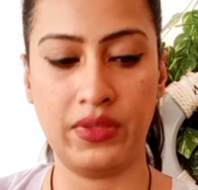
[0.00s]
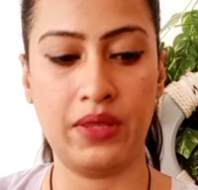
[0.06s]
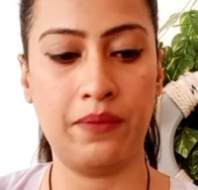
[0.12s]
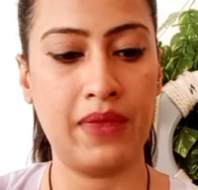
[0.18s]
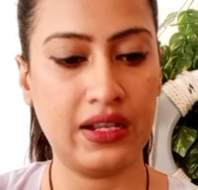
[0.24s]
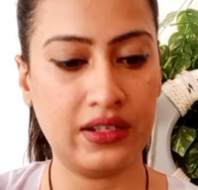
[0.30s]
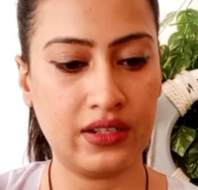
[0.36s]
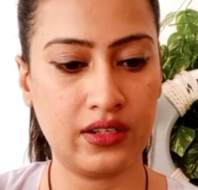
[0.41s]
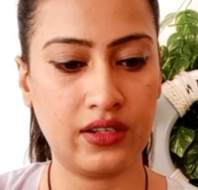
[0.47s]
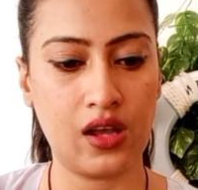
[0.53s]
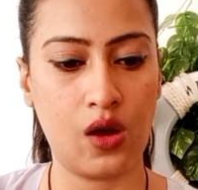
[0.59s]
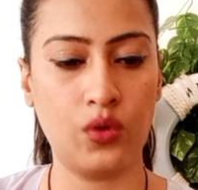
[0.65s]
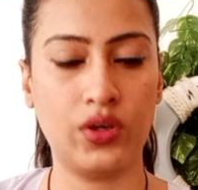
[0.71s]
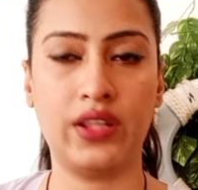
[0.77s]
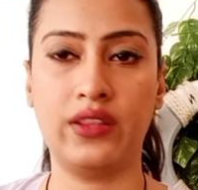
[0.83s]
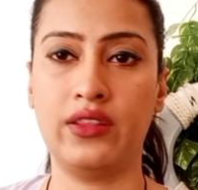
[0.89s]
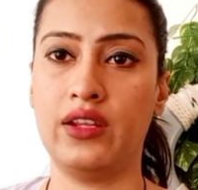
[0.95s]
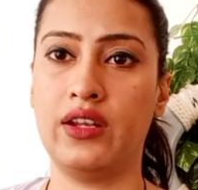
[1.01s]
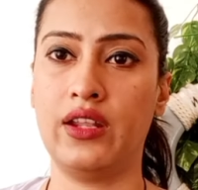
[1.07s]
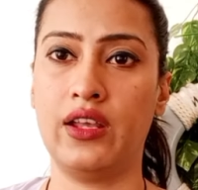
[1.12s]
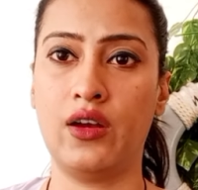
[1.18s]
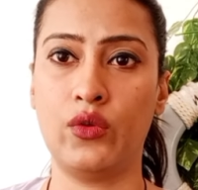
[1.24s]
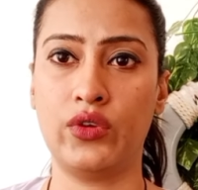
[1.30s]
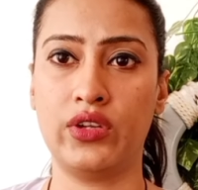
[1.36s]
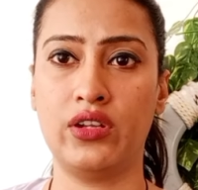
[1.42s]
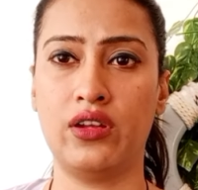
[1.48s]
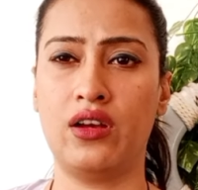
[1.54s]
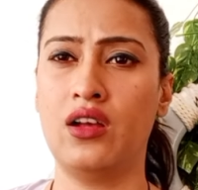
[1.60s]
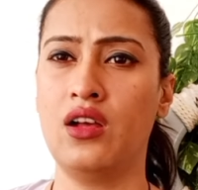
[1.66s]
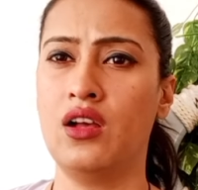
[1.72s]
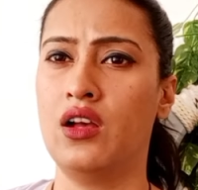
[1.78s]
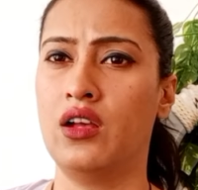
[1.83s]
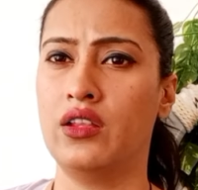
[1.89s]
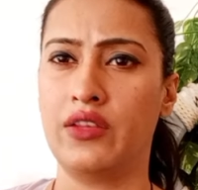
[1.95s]
They melt it out and they take out in a,
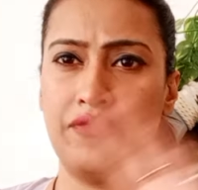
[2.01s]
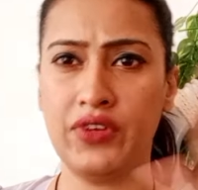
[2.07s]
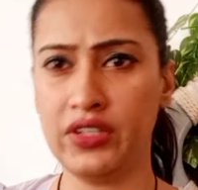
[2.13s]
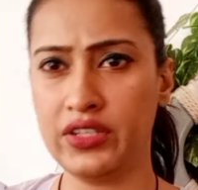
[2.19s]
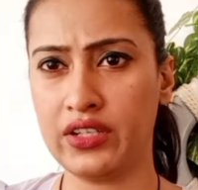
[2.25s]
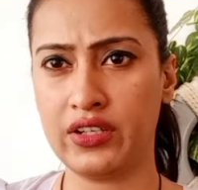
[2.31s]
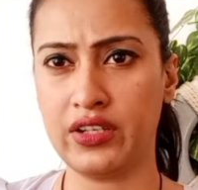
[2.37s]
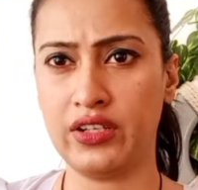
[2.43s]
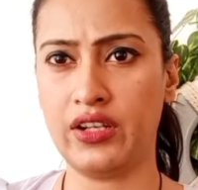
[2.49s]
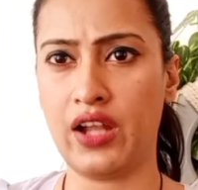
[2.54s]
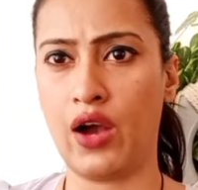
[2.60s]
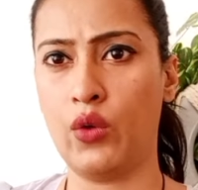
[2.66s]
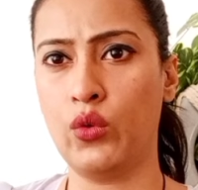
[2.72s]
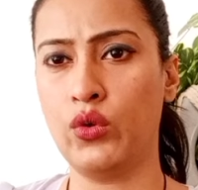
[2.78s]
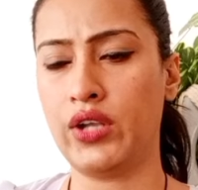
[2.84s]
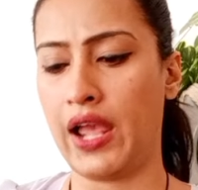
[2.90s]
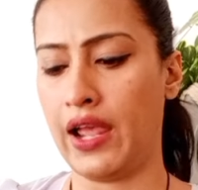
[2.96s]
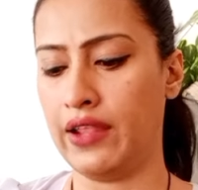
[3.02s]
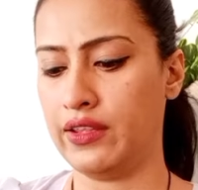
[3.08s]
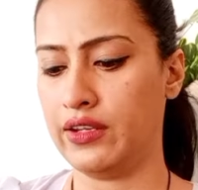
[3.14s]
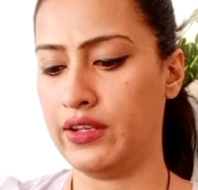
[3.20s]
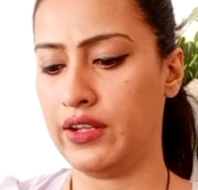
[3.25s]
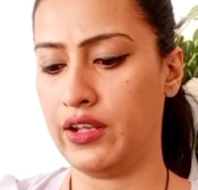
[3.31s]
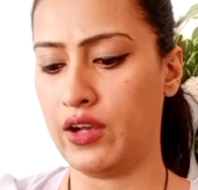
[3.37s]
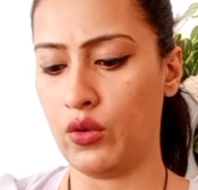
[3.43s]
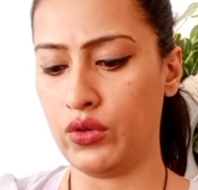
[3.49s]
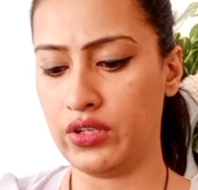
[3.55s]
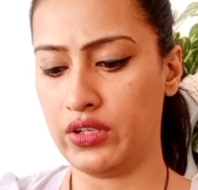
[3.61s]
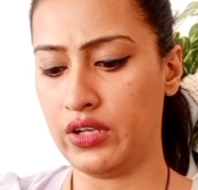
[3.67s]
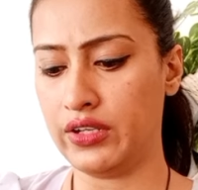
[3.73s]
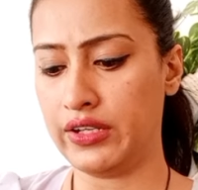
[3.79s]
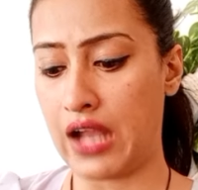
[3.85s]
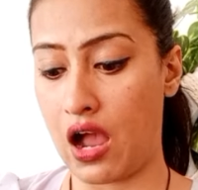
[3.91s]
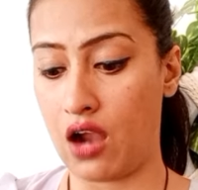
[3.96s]
they filter it out and they take out in
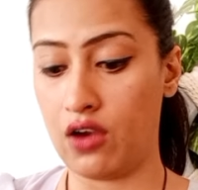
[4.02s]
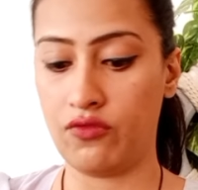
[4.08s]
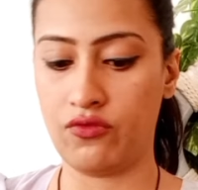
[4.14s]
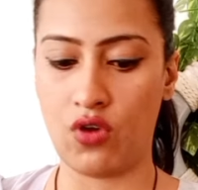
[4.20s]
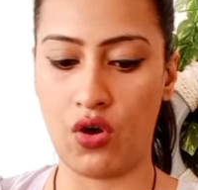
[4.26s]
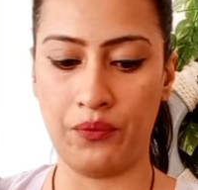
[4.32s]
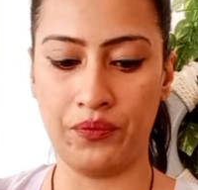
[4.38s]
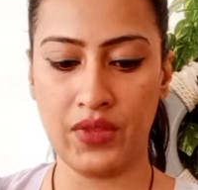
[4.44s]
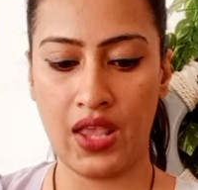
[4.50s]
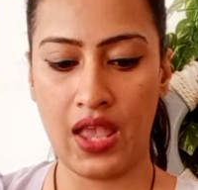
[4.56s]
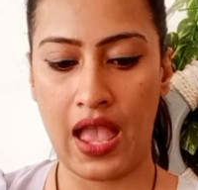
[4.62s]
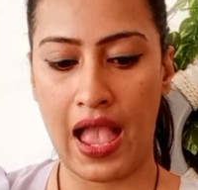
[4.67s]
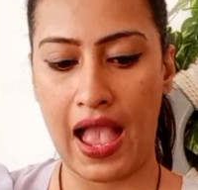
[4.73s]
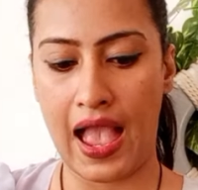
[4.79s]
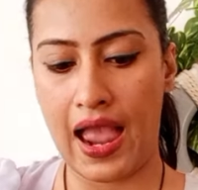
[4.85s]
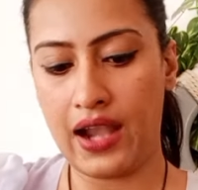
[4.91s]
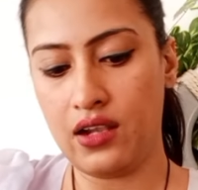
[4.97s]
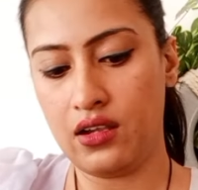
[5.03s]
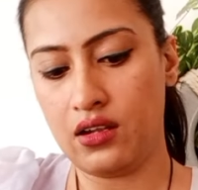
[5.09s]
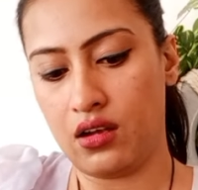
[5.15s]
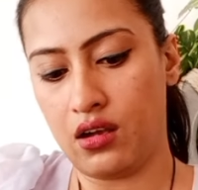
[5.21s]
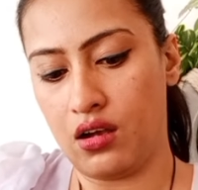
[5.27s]
a tar form. And